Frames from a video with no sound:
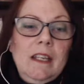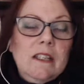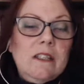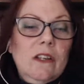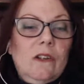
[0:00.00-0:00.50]

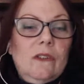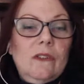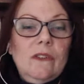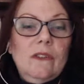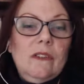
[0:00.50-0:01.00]
So,
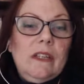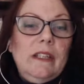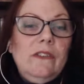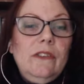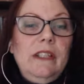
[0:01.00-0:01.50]

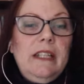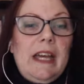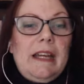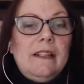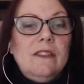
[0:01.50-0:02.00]
Katerina
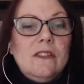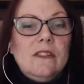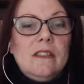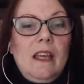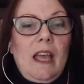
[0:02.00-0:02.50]
asks,